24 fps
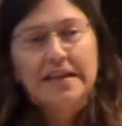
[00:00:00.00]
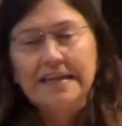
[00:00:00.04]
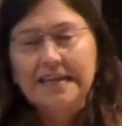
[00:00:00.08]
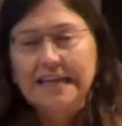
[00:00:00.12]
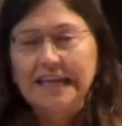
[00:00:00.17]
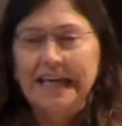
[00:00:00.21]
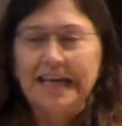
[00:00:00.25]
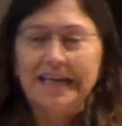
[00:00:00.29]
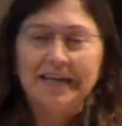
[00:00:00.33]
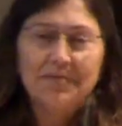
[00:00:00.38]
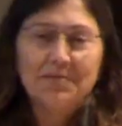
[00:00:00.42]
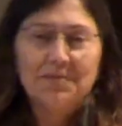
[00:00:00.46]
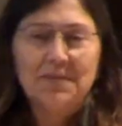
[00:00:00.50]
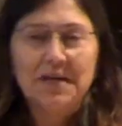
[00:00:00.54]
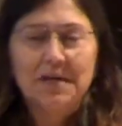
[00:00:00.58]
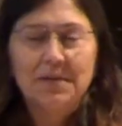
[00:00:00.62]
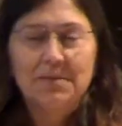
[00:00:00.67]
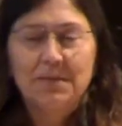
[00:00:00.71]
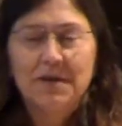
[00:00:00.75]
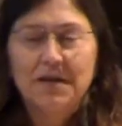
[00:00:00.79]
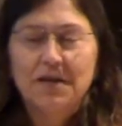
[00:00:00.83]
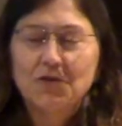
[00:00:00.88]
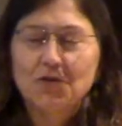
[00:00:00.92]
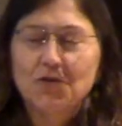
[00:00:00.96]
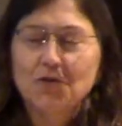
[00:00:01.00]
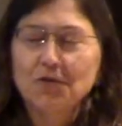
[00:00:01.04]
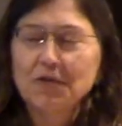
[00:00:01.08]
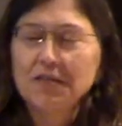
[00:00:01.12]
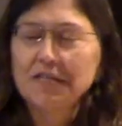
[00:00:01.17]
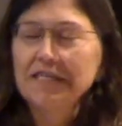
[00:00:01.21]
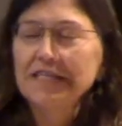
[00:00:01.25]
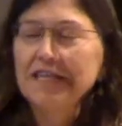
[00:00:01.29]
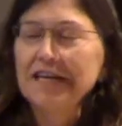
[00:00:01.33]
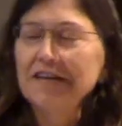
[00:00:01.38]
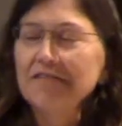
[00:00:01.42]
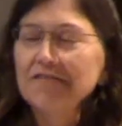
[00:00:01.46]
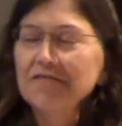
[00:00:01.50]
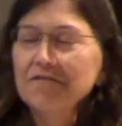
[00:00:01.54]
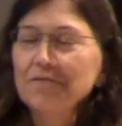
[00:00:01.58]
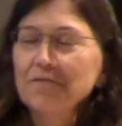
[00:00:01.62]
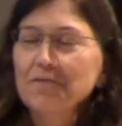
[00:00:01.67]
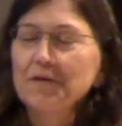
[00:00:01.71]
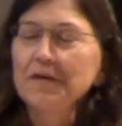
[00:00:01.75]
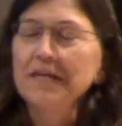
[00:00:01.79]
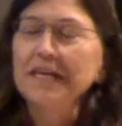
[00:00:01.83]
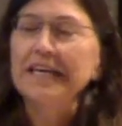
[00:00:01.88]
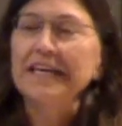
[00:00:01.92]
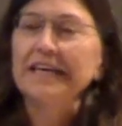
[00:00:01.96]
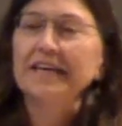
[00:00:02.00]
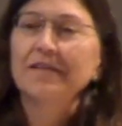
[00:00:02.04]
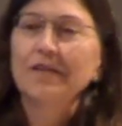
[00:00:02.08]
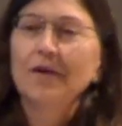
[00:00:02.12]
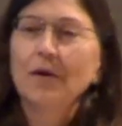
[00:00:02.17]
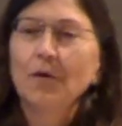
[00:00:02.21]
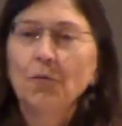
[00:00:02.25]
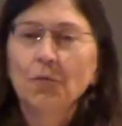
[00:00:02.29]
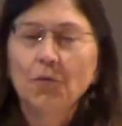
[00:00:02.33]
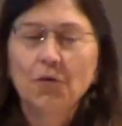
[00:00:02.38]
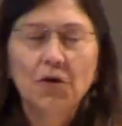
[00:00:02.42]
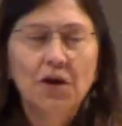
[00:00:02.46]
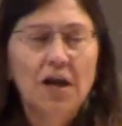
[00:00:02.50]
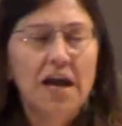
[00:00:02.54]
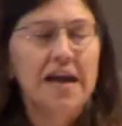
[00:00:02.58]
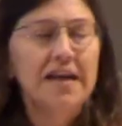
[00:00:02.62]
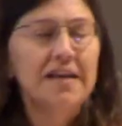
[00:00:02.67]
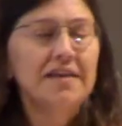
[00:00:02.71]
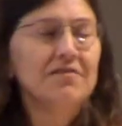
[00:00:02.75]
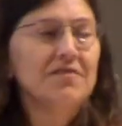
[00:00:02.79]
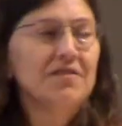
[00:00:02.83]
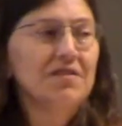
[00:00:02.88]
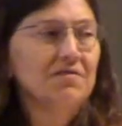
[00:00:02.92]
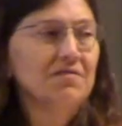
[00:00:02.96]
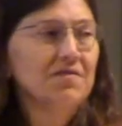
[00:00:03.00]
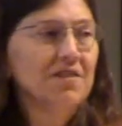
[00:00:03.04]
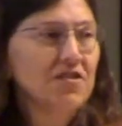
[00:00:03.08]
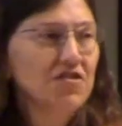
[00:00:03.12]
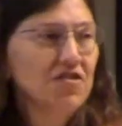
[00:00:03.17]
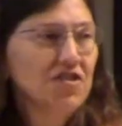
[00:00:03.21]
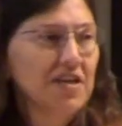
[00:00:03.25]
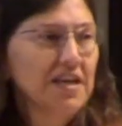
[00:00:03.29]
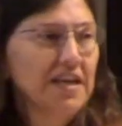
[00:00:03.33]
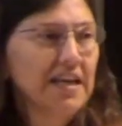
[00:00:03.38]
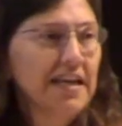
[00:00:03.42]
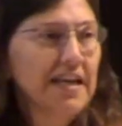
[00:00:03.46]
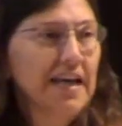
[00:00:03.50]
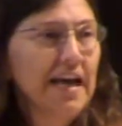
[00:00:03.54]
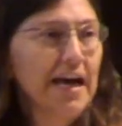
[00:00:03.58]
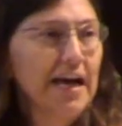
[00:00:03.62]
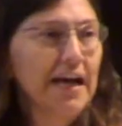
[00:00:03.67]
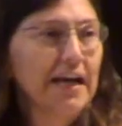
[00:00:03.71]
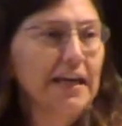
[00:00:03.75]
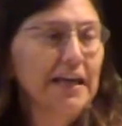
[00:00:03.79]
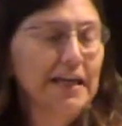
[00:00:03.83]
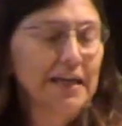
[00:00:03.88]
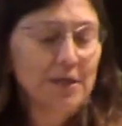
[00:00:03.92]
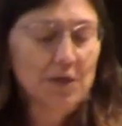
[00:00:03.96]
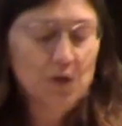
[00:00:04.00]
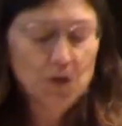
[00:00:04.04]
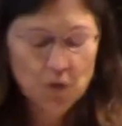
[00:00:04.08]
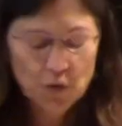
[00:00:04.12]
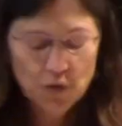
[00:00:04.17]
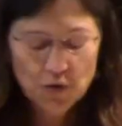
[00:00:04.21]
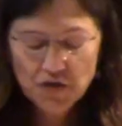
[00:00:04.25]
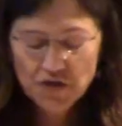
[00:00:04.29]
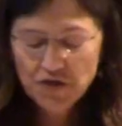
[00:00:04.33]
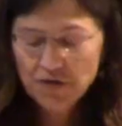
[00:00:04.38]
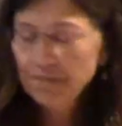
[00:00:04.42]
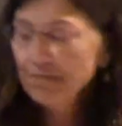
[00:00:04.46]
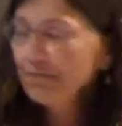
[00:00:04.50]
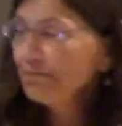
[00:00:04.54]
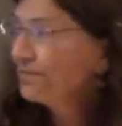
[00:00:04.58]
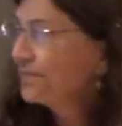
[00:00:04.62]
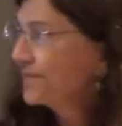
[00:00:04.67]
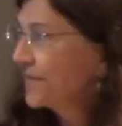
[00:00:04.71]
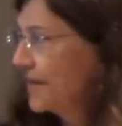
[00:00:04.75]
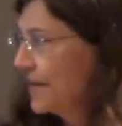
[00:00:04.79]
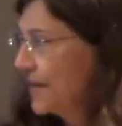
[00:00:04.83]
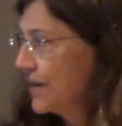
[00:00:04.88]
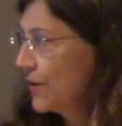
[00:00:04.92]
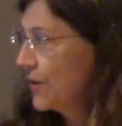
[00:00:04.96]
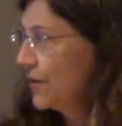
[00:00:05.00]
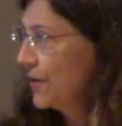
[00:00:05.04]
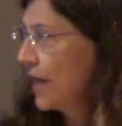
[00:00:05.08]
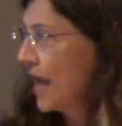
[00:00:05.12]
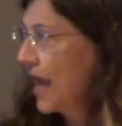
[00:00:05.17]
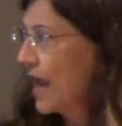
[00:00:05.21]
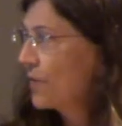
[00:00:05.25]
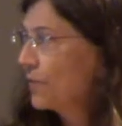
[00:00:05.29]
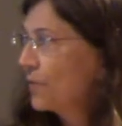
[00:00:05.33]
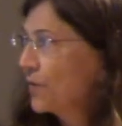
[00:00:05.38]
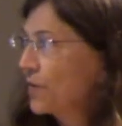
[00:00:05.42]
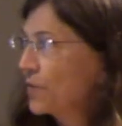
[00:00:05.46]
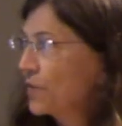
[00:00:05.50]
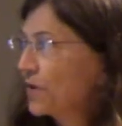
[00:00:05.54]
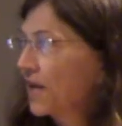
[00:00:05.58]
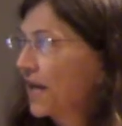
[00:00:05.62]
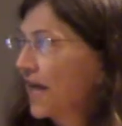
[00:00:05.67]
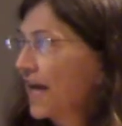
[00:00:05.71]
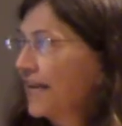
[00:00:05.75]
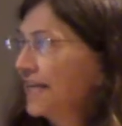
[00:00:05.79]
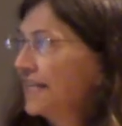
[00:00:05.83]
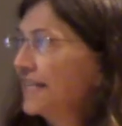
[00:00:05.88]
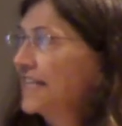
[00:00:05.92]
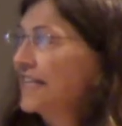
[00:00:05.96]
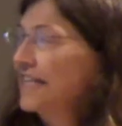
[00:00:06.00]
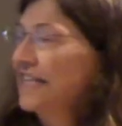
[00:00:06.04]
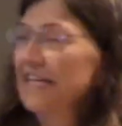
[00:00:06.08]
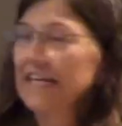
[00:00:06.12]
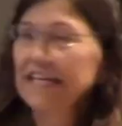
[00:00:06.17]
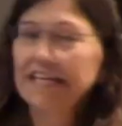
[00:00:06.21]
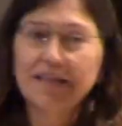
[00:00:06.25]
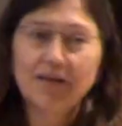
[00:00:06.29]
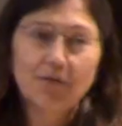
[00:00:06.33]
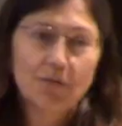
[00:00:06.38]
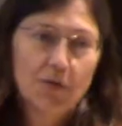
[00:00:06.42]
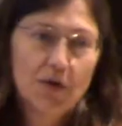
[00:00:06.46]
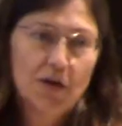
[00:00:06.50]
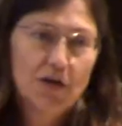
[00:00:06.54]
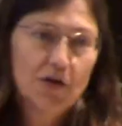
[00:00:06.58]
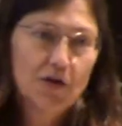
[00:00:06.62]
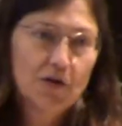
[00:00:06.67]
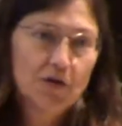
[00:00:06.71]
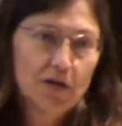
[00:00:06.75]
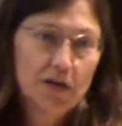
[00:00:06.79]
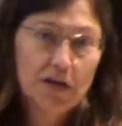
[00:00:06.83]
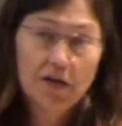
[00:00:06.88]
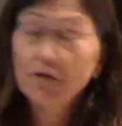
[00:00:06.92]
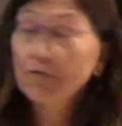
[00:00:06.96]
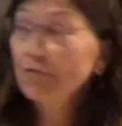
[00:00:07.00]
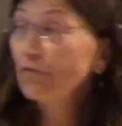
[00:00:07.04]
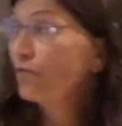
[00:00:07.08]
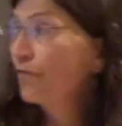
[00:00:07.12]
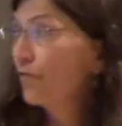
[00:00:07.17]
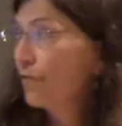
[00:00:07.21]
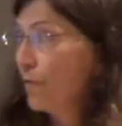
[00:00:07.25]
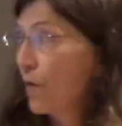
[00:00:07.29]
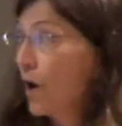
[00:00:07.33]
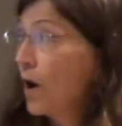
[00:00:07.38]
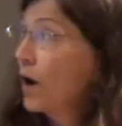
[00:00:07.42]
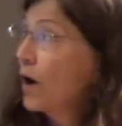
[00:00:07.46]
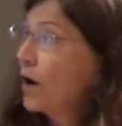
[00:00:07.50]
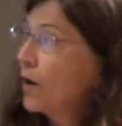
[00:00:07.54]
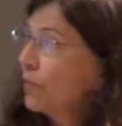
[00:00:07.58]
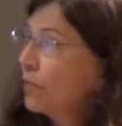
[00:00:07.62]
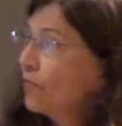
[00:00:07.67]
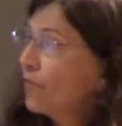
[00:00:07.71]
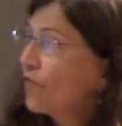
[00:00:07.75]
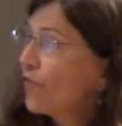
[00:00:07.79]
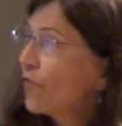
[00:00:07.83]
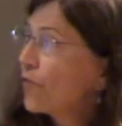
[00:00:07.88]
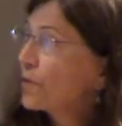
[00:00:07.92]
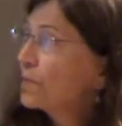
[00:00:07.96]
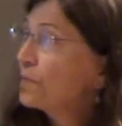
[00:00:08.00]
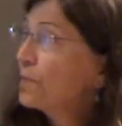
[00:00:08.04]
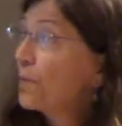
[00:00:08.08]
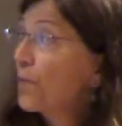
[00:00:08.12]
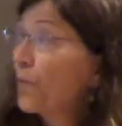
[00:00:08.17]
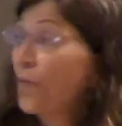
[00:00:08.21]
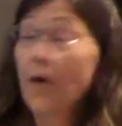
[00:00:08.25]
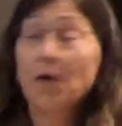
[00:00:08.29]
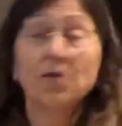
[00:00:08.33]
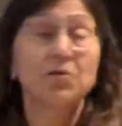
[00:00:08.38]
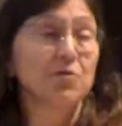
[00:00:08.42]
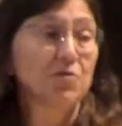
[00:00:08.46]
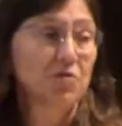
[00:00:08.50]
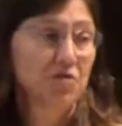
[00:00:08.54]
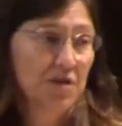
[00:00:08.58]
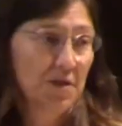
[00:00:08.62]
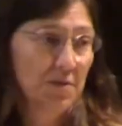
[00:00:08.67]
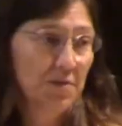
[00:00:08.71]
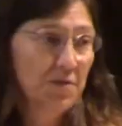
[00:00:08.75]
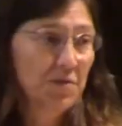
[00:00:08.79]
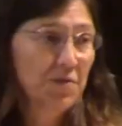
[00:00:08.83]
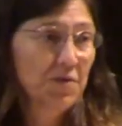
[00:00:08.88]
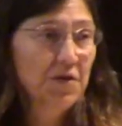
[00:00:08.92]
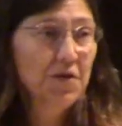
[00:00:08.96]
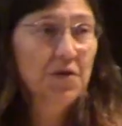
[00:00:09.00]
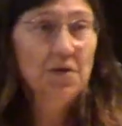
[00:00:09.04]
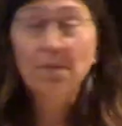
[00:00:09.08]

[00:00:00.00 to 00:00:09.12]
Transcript: kind of big picture stuff, we're kind of envisioning a consortium here, and we would like to think that we could form partnerships with our